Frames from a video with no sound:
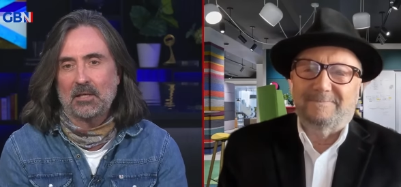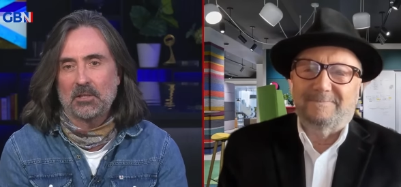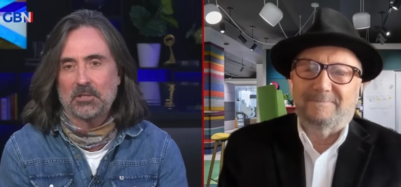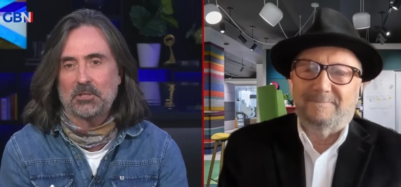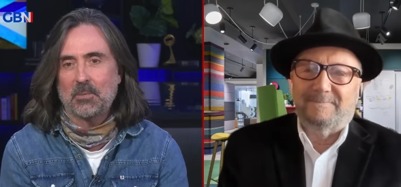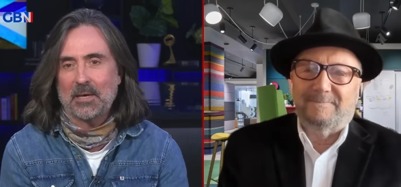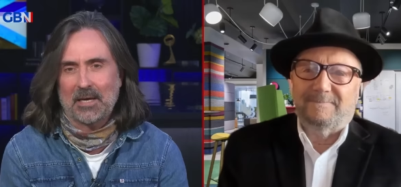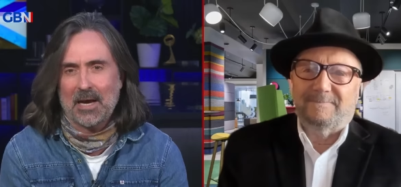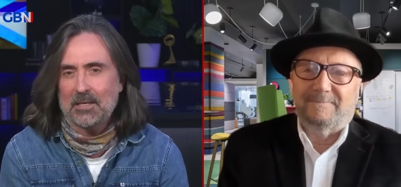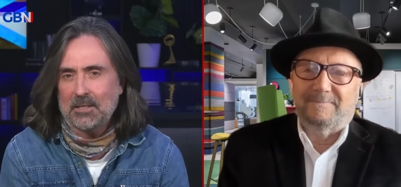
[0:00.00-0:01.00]
Speaker 1: a legitimate
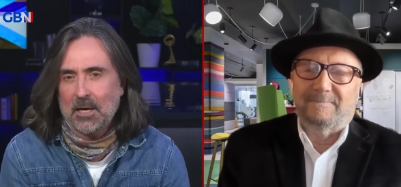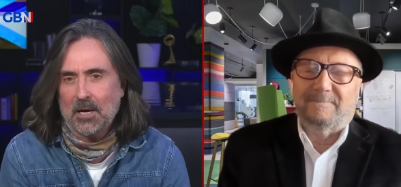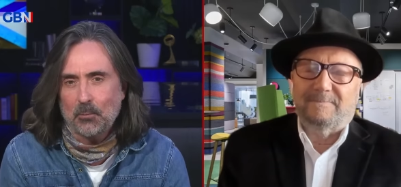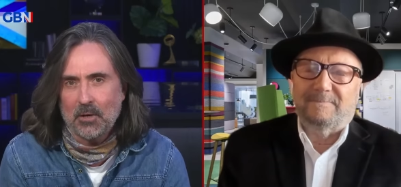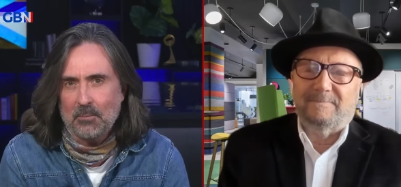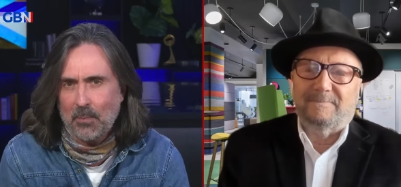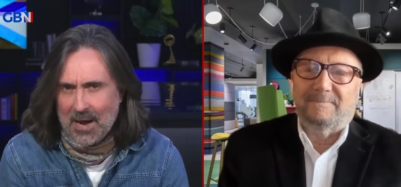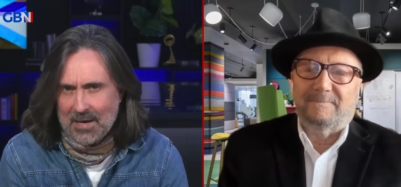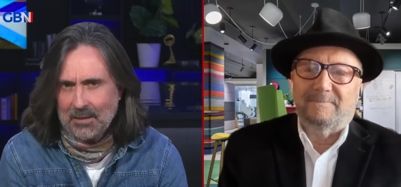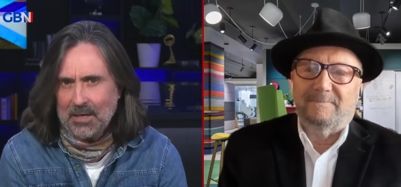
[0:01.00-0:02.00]
candidate had won a
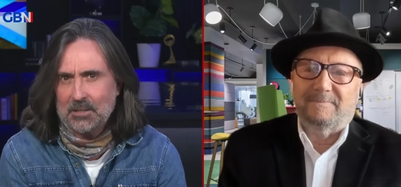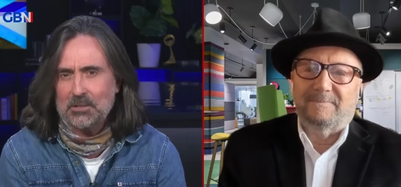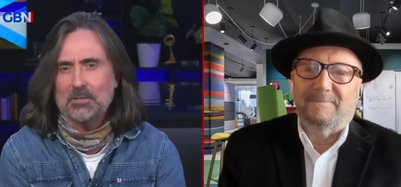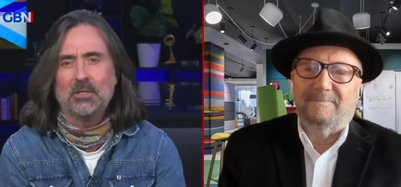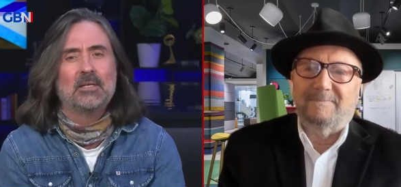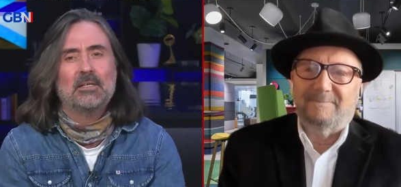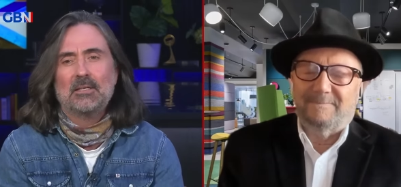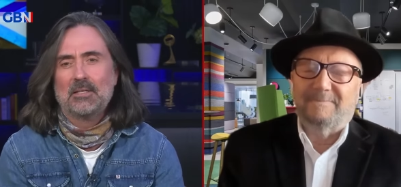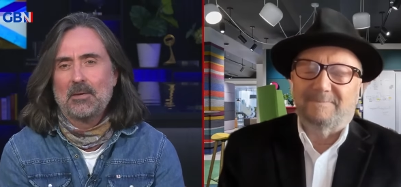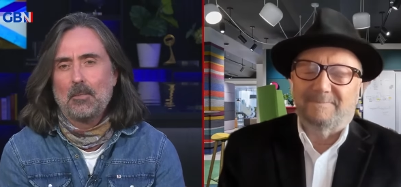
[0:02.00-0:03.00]
by-election.
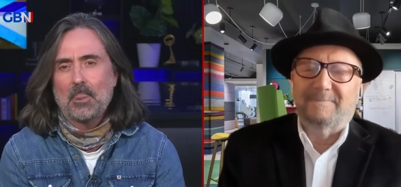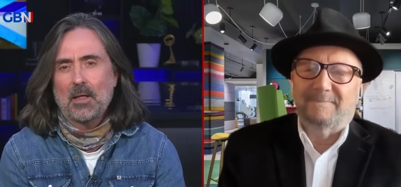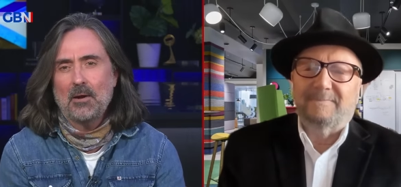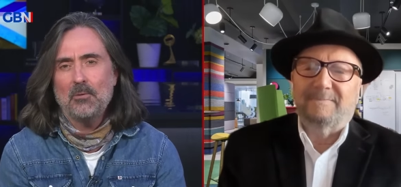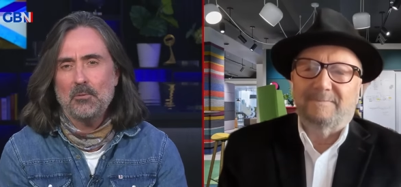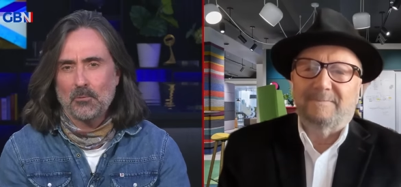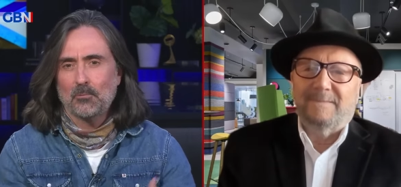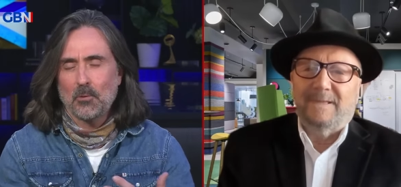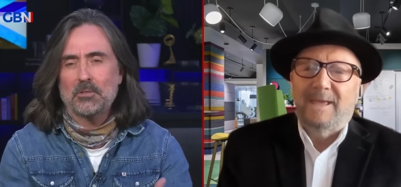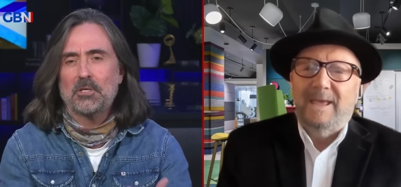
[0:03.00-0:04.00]
How?
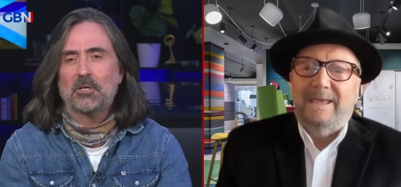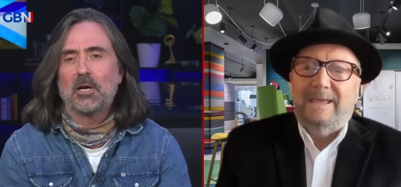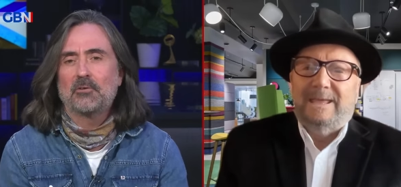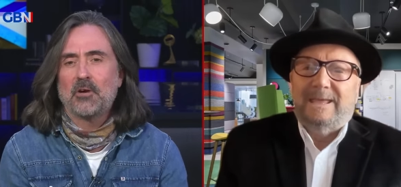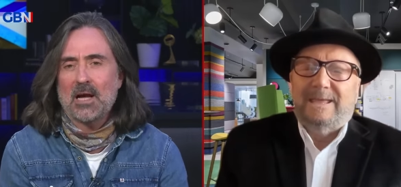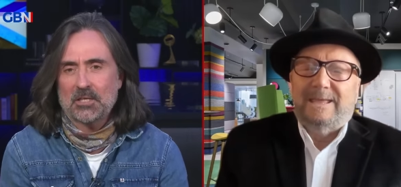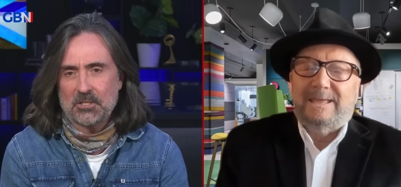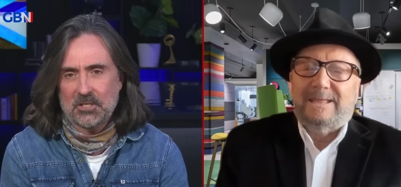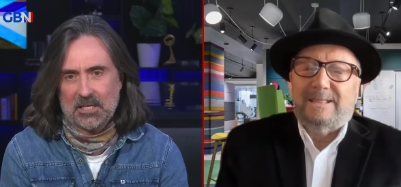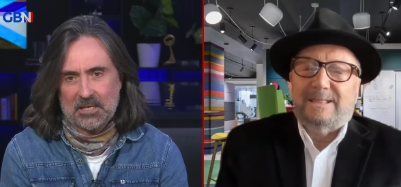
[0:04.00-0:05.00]
What was your gut
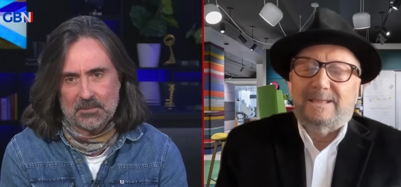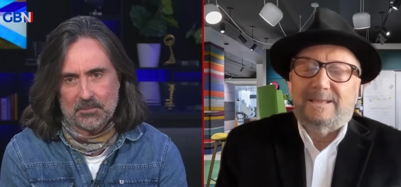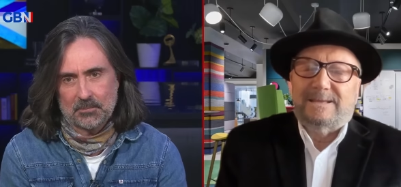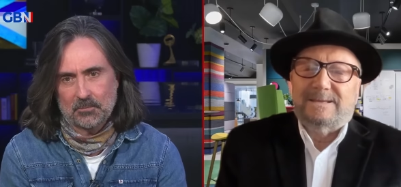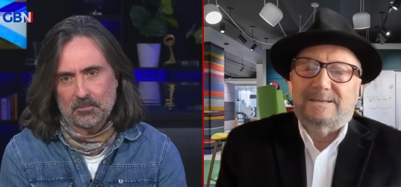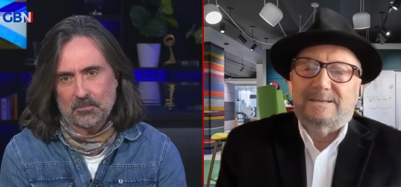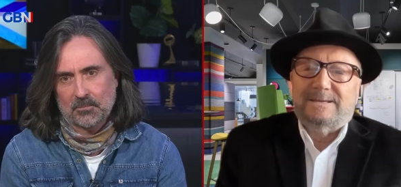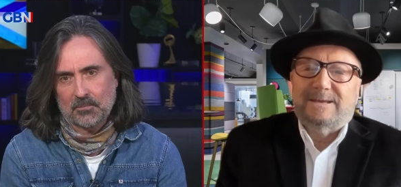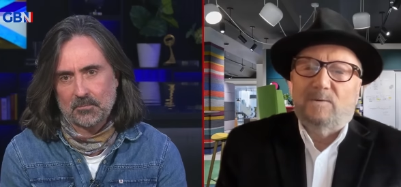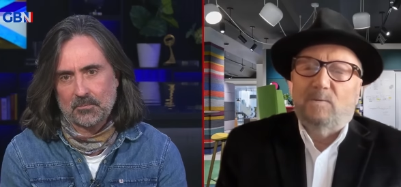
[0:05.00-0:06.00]
reaction to that?
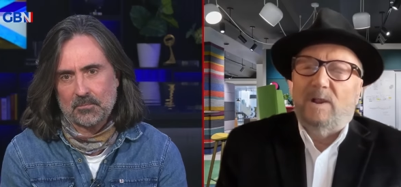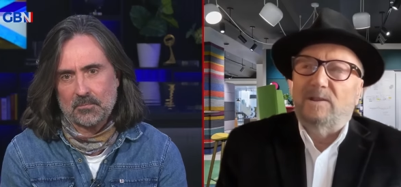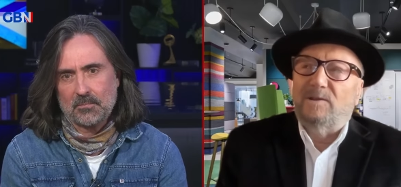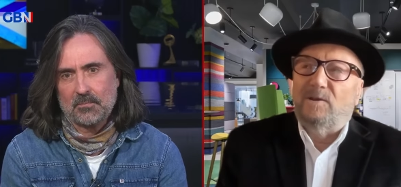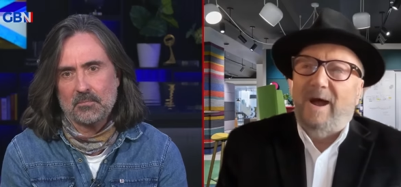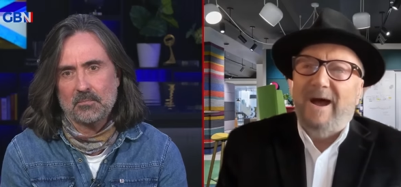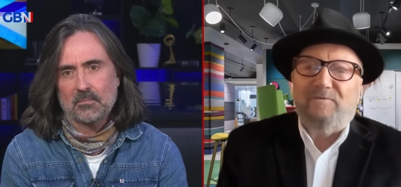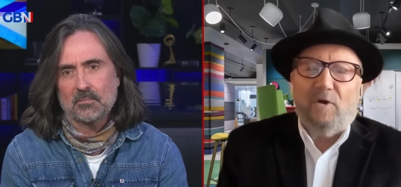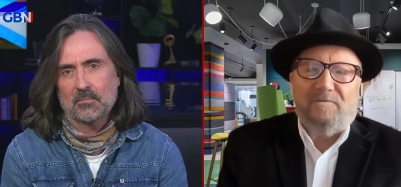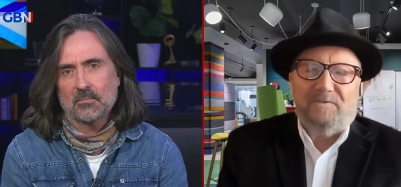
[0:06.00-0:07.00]
Speaker 2: Well, you know,
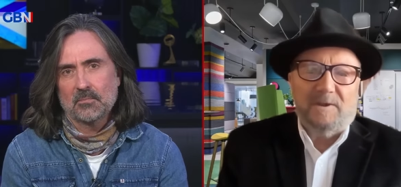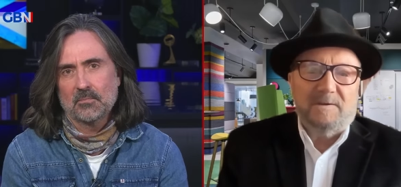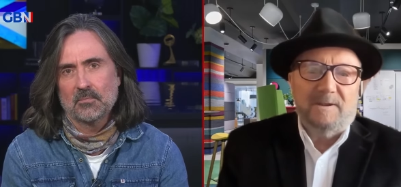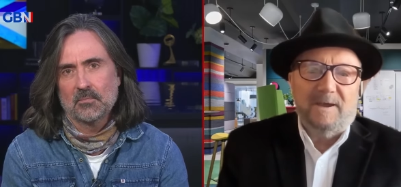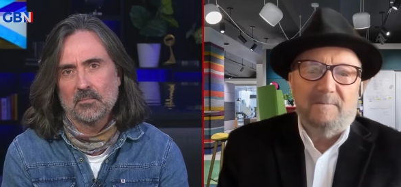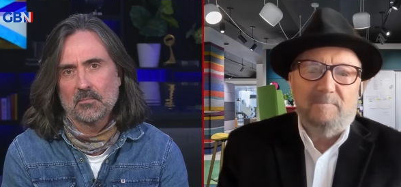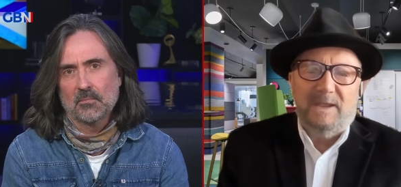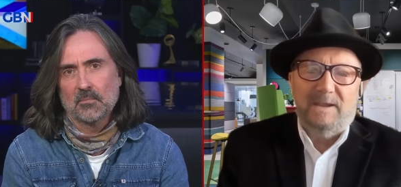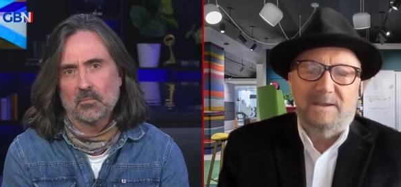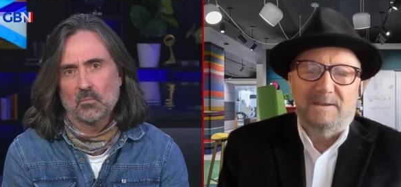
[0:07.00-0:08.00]
I've often uh,
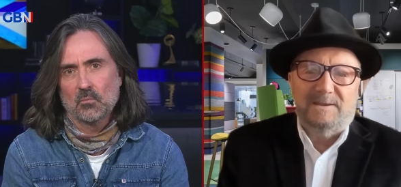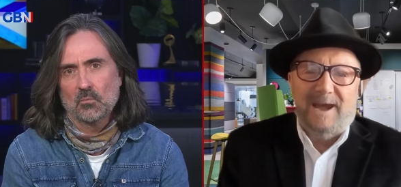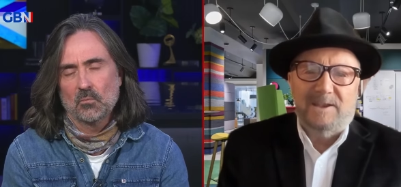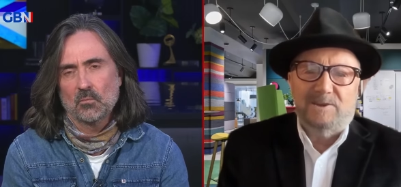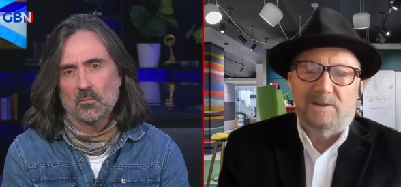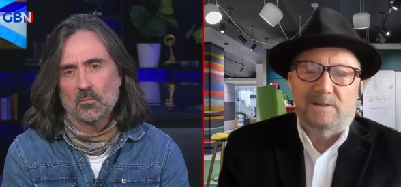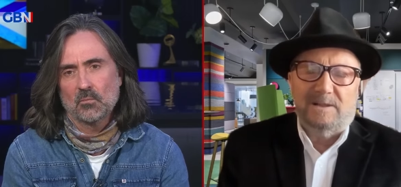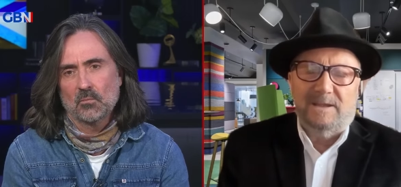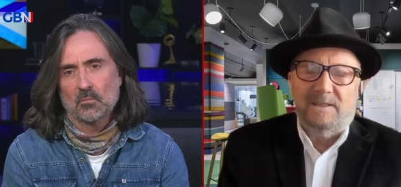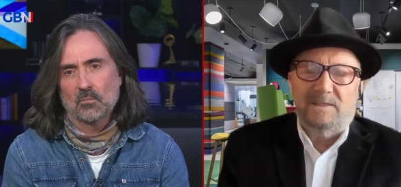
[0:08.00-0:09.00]
been
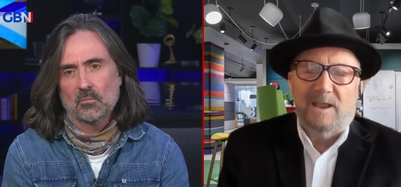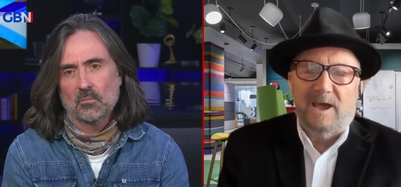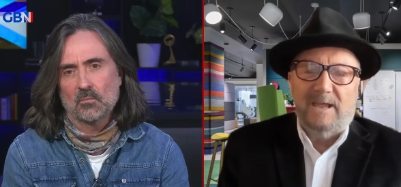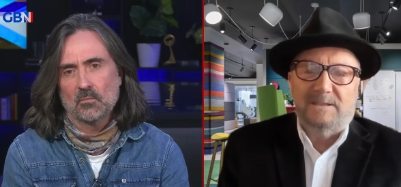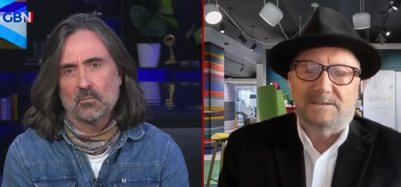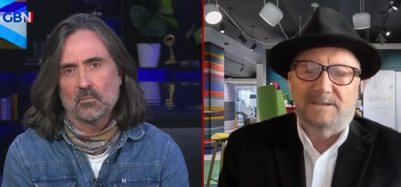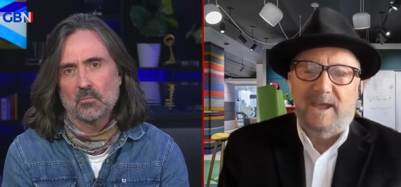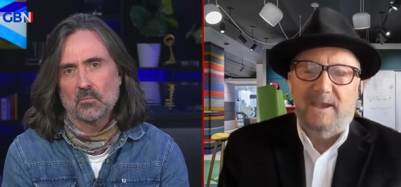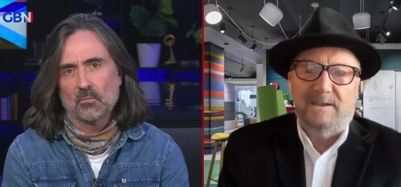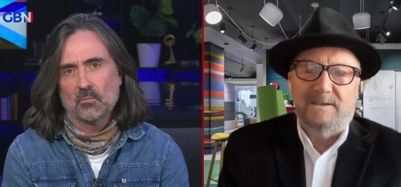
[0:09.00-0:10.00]
Daniel in the lion's
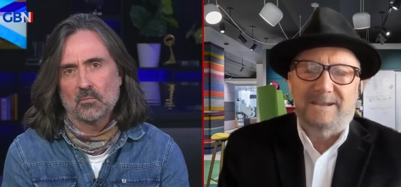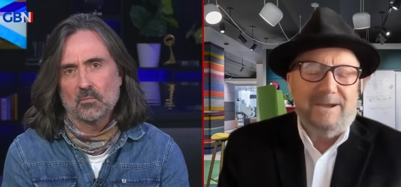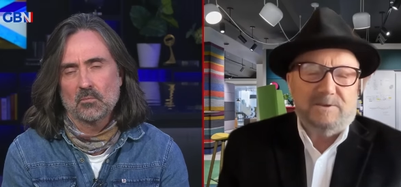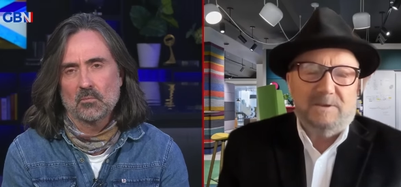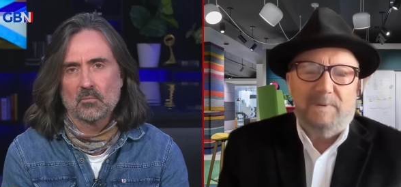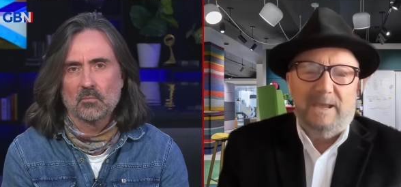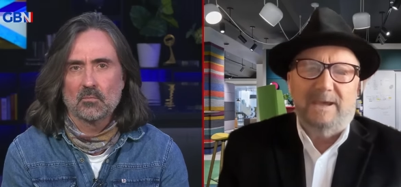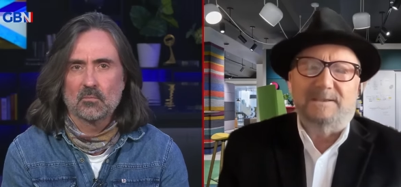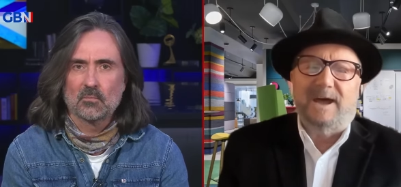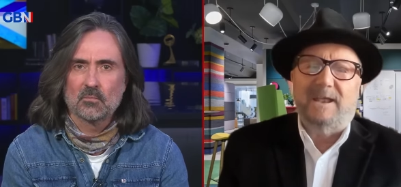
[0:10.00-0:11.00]
den. Dare to be
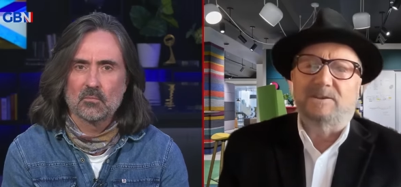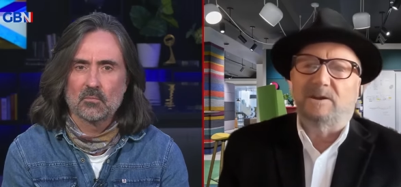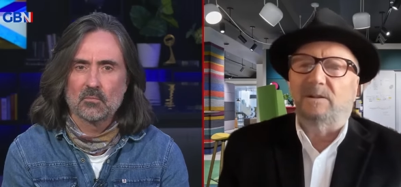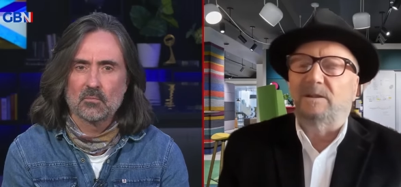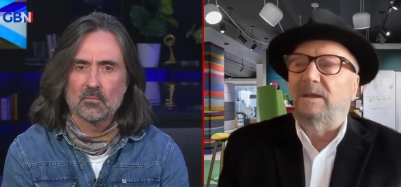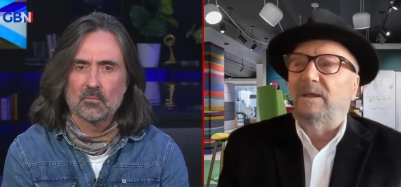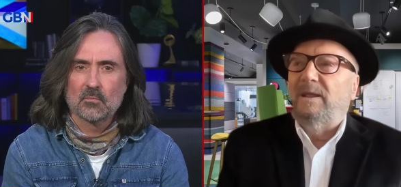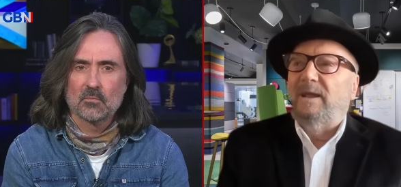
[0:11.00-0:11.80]
a Daniel.